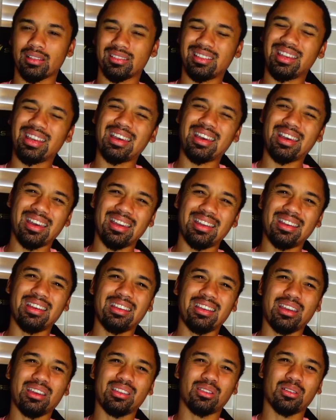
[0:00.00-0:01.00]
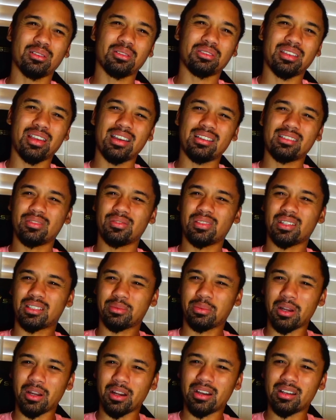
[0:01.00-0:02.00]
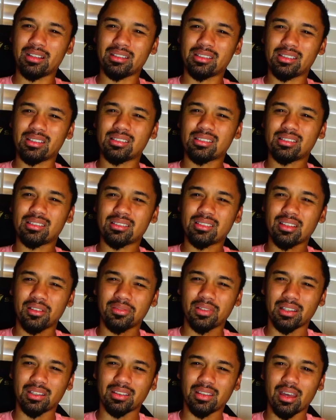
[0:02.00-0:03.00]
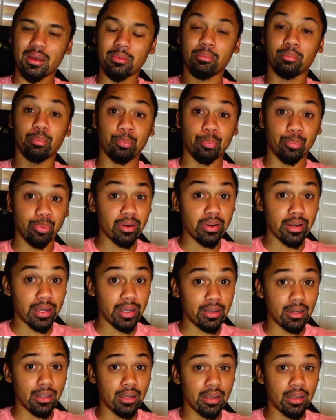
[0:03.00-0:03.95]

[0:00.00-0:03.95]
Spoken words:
Yeah, I didn't get those kinds of experiences and stuff like that, but